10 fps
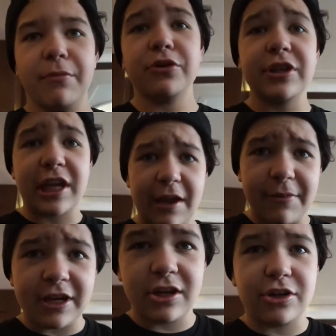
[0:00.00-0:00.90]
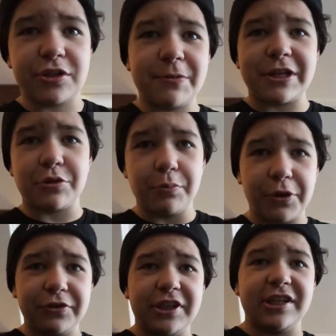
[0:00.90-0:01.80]
we mostly came in here just because we
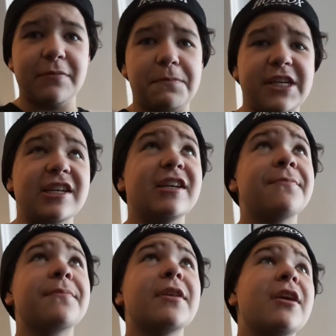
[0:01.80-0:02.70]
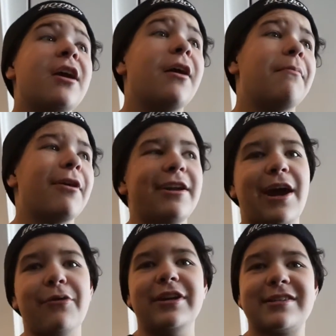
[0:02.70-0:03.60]
both needed to pee. But
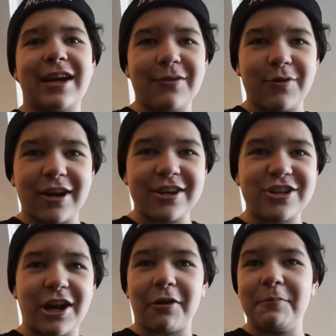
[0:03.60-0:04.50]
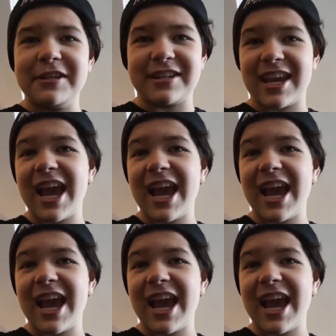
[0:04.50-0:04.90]
now we decided we're gonna share a piece of